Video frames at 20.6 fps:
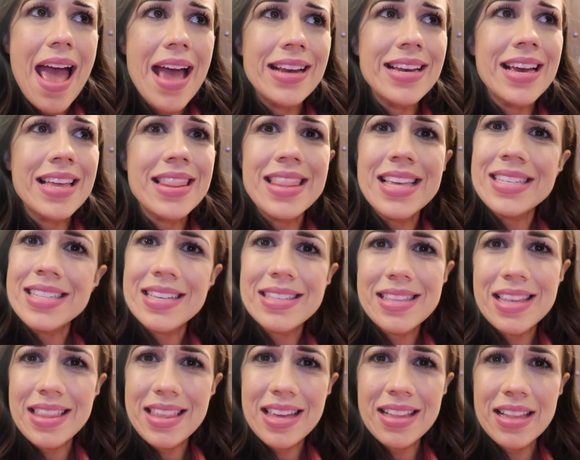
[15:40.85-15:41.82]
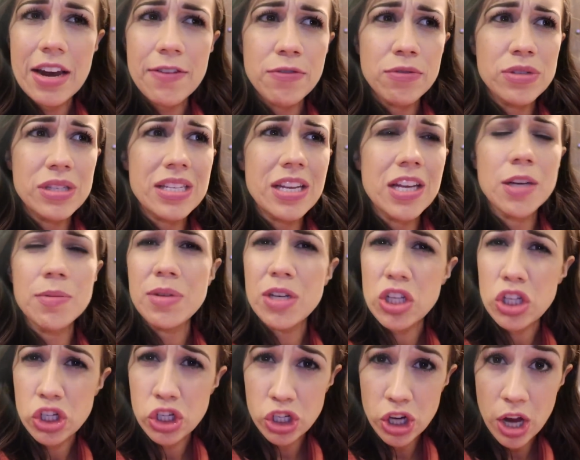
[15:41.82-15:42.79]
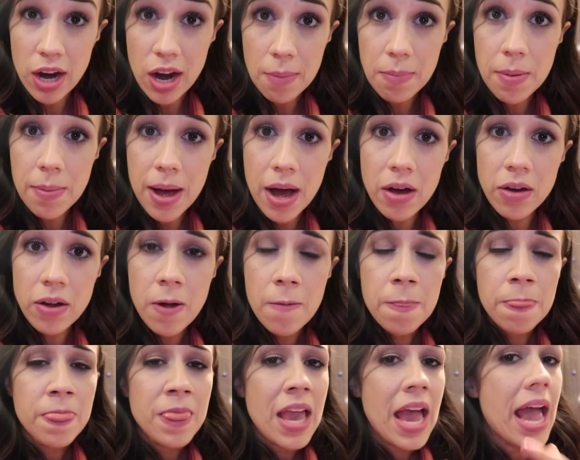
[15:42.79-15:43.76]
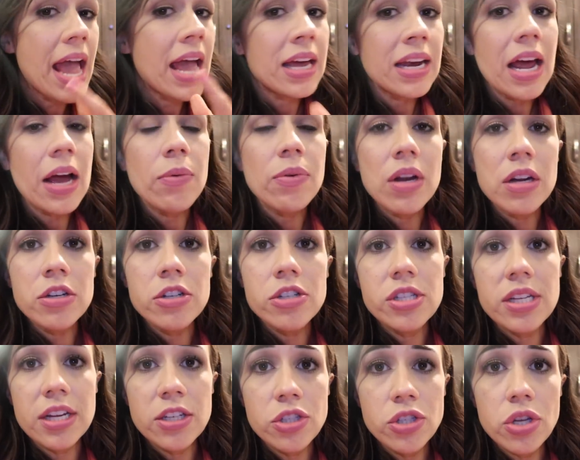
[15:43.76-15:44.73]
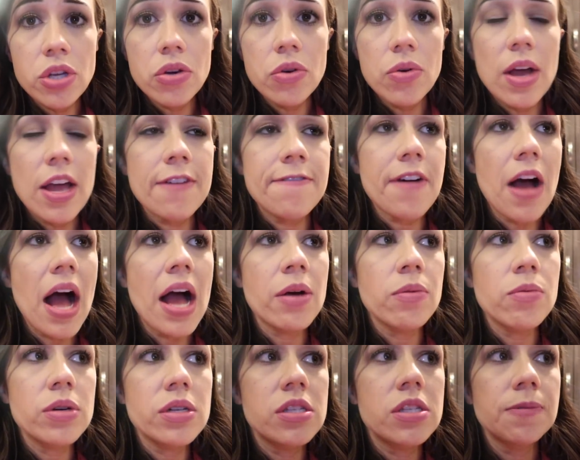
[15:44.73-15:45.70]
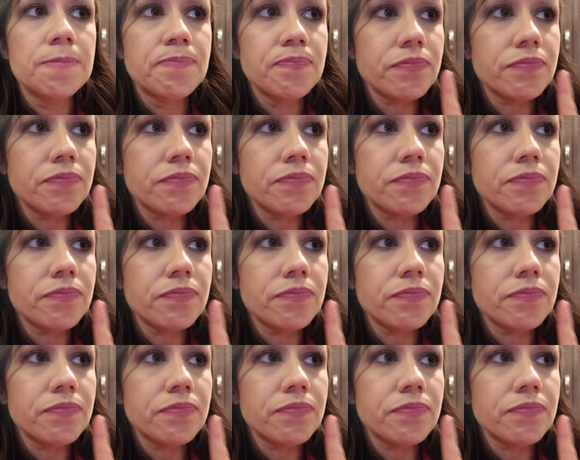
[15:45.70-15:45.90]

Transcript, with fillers: And yet this is the thing that everyone's telling me to shut up about. And I would understand too if I was